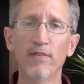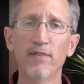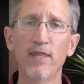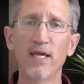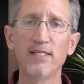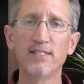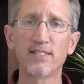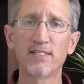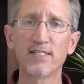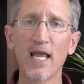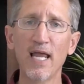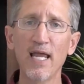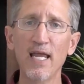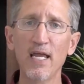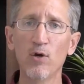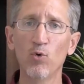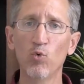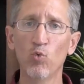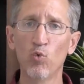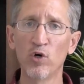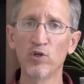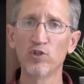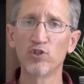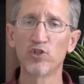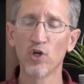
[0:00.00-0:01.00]
They say
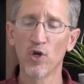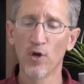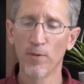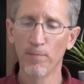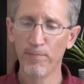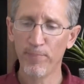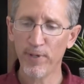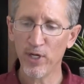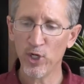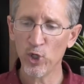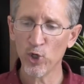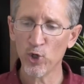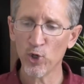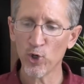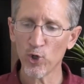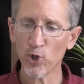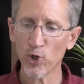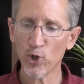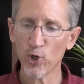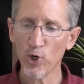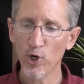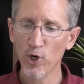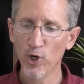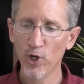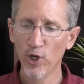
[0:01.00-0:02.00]
it was
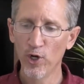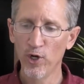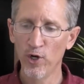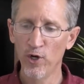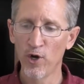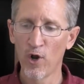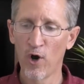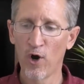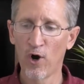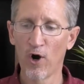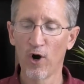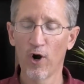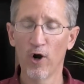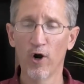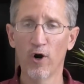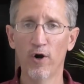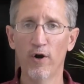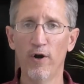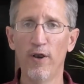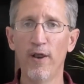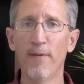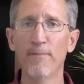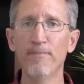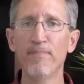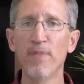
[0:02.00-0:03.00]
pure
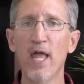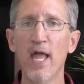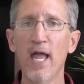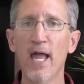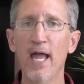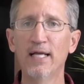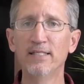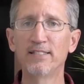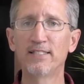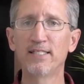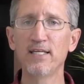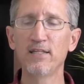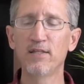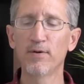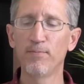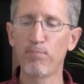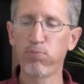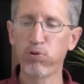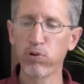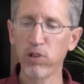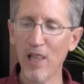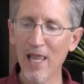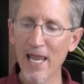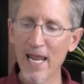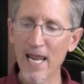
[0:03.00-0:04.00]
nard. And see, the
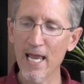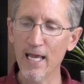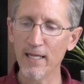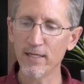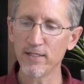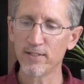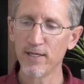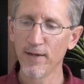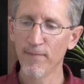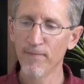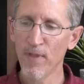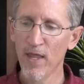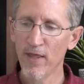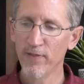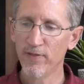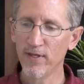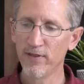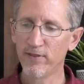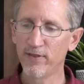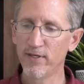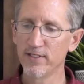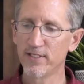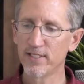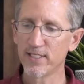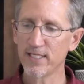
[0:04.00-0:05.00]
plant
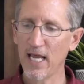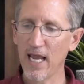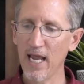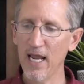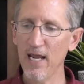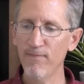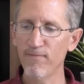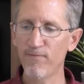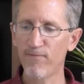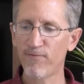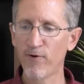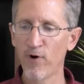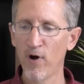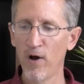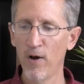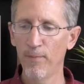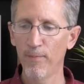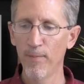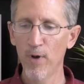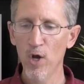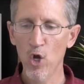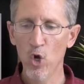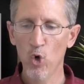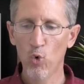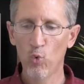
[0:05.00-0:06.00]
that this came
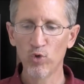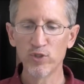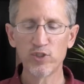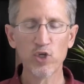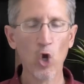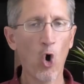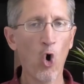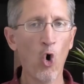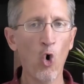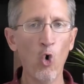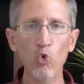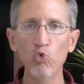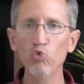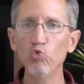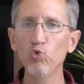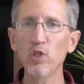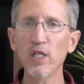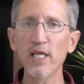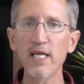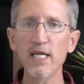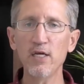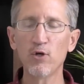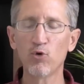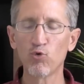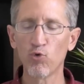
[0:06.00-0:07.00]
from was
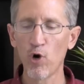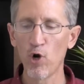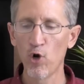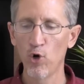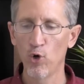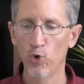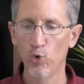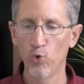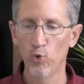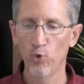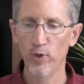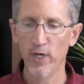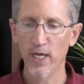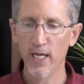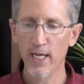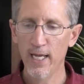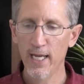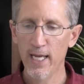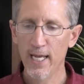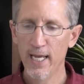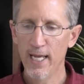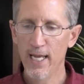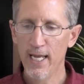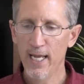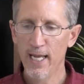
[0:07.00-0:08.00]
only grown
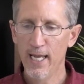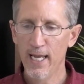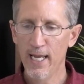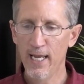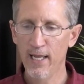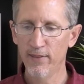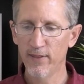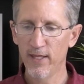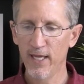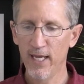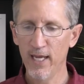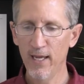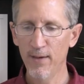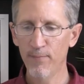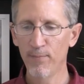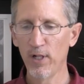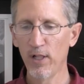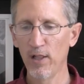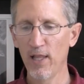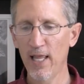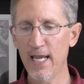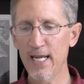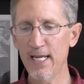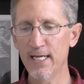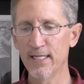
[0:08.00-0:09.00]
in the
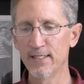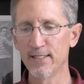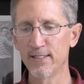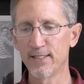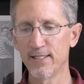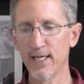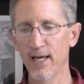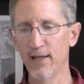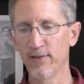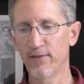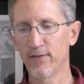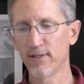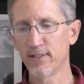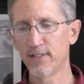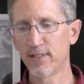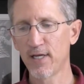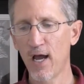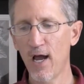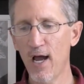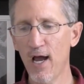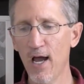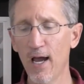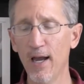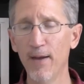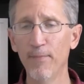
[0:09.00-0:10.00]
Himalayas at the
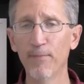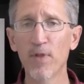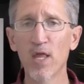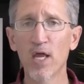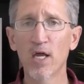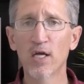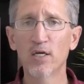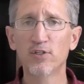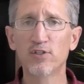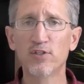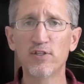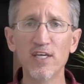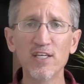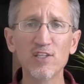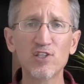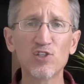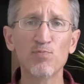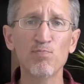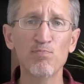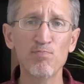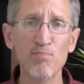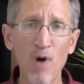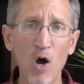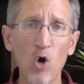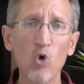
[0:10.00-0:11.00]
time.
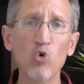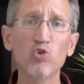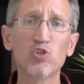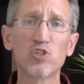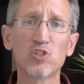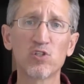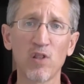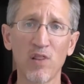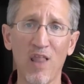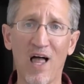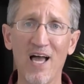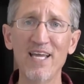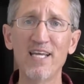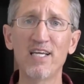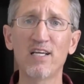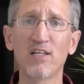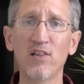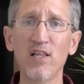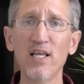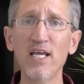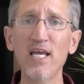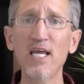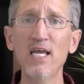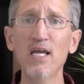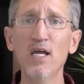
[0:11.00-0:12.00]
This most
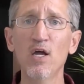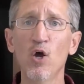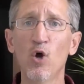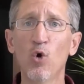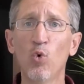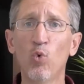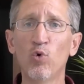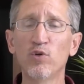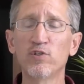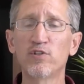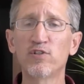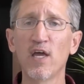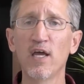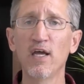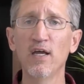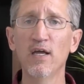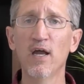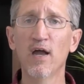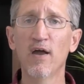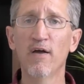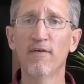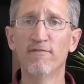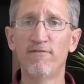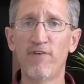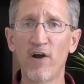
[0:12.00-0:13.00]
likely was
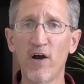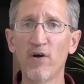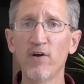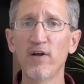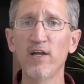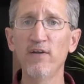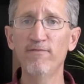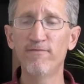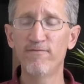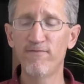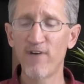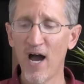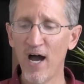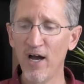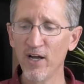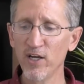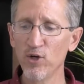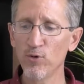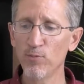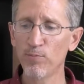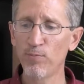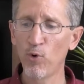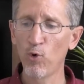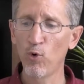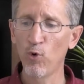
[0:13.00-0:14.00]
a very
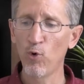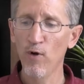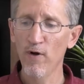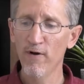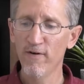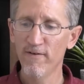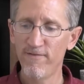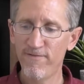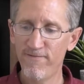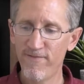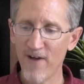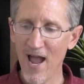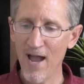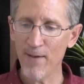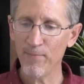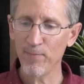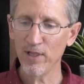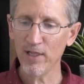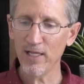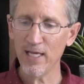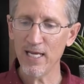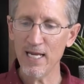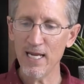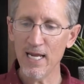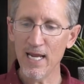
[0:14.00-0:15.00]
valuable
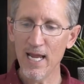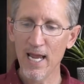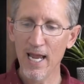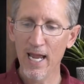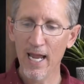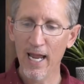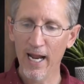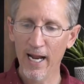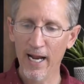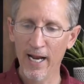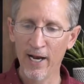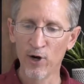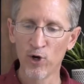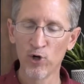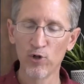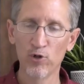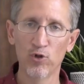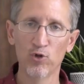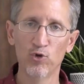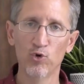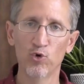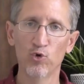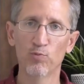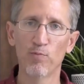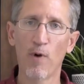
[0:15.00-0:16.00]
family
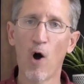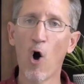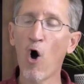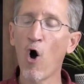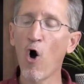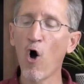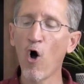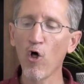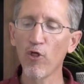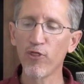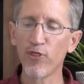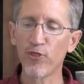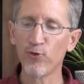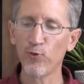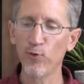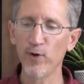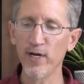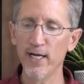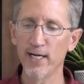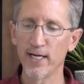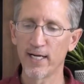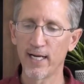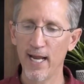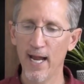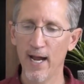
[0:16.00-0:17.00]
heirloom. All
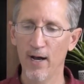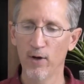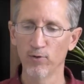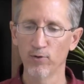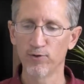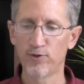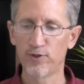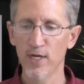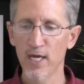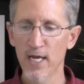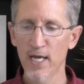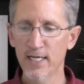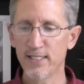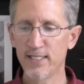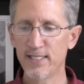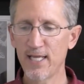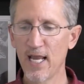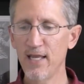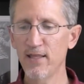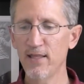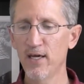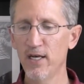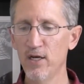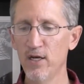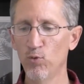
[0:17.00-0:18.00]
three accounts
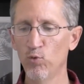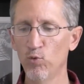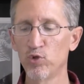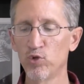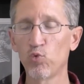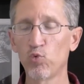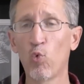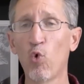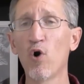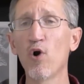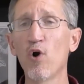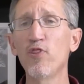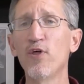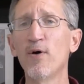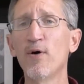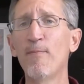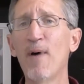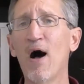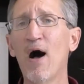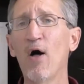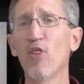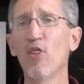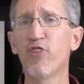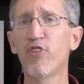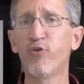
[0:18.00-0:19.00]
say that it was worth
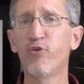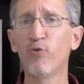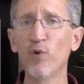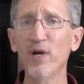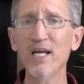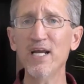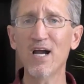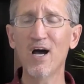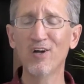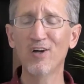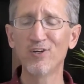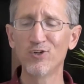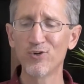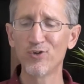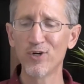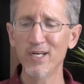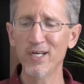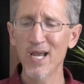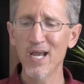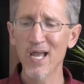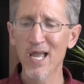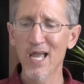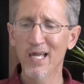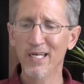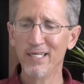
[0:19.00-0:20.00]
about
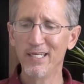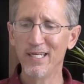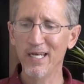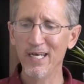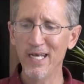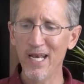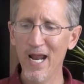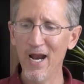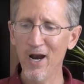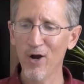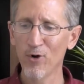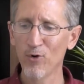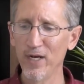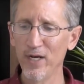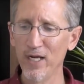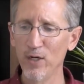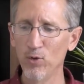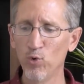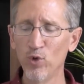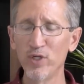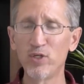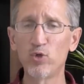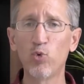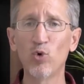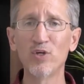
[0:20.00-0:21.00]
300
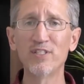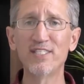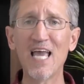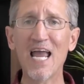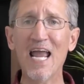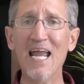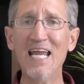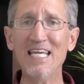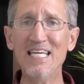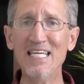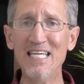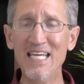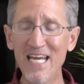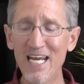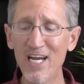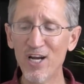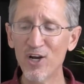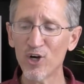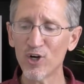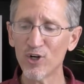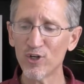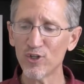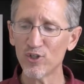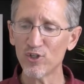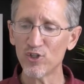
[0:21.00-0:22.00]
denarii, which was a
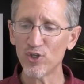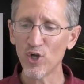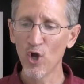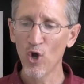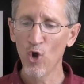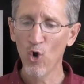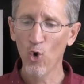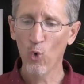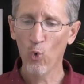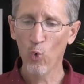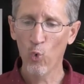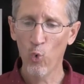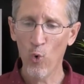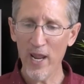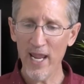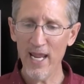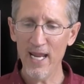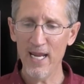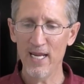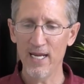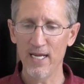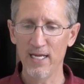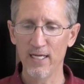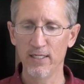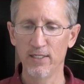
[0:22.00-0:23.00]
year's
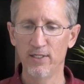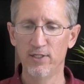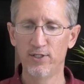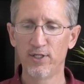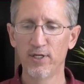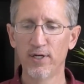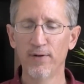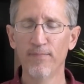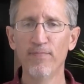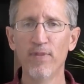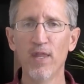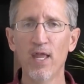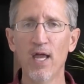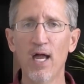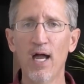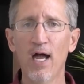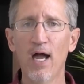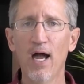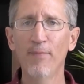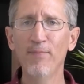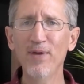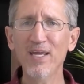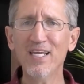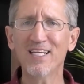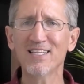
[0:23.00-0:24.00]
wage.
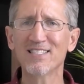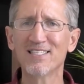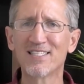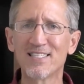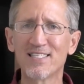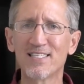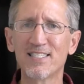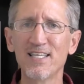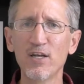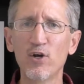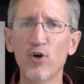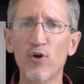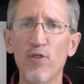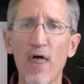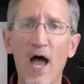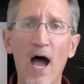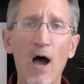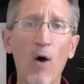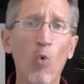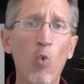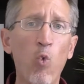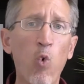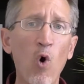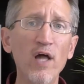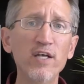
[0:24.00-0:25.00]
I mean, consider
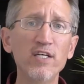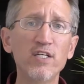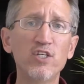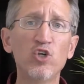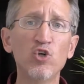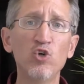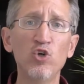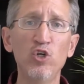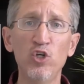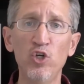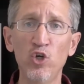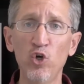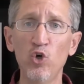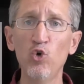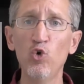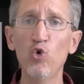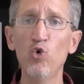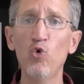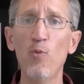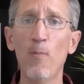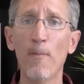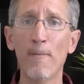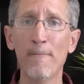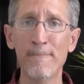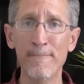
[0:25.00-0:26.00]
that. What do
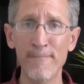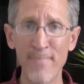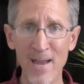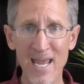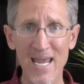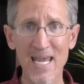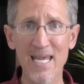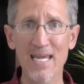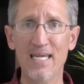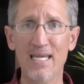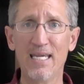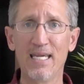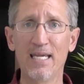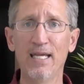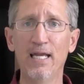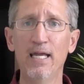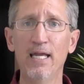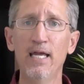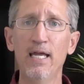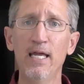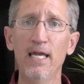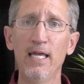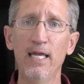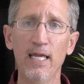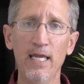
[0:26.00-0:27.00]
you make
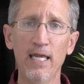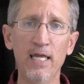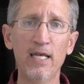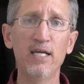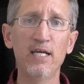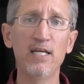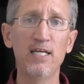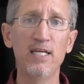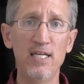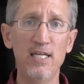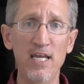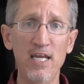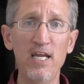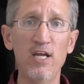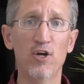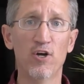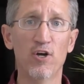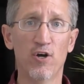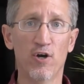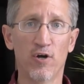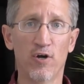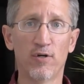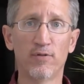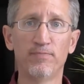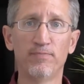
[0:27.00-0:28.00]
in a
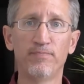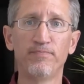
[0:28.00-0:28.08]
year?